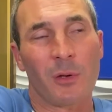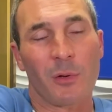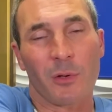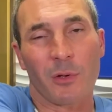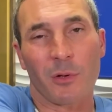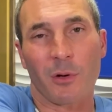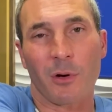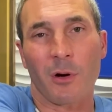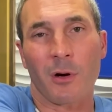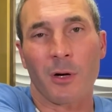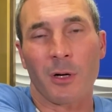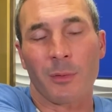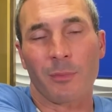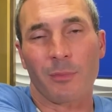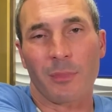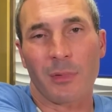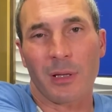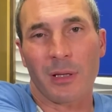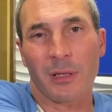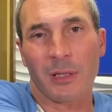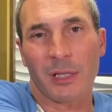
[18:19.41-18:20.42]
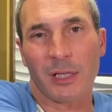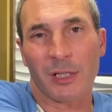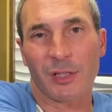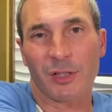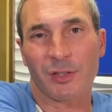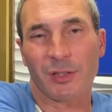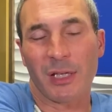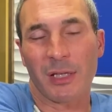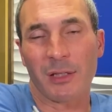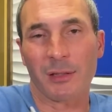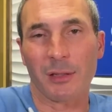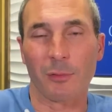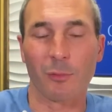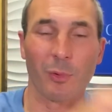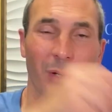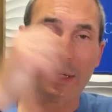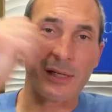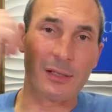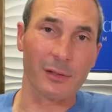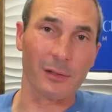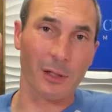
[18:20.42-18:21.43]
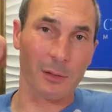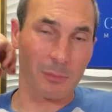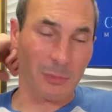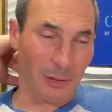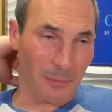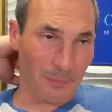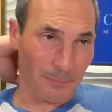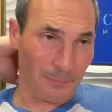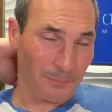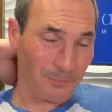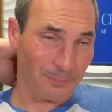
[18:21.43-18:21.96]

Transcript: her arm extended, waiting on me.